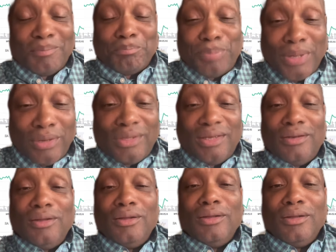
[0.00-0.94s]
building
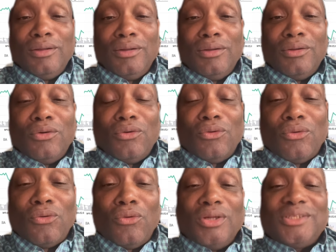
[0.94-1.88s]

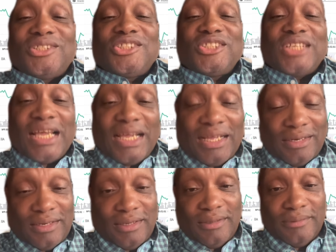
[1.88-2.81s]
on
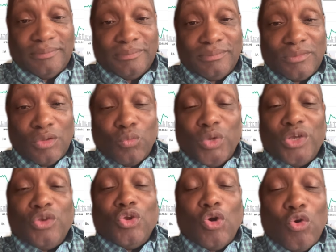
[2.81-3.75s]
sand with
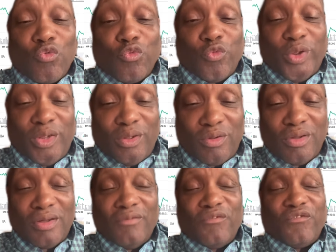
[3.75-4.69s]
no real
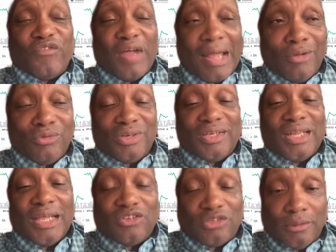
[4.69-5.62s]

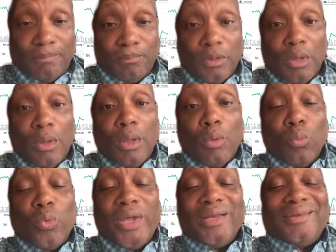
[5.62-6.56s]
foundation.
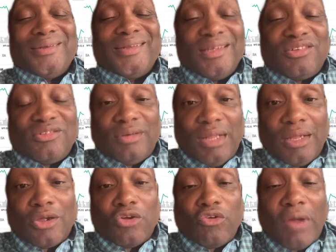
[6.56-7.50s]
When this
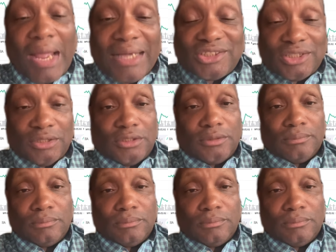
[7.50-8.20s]
thing crashes,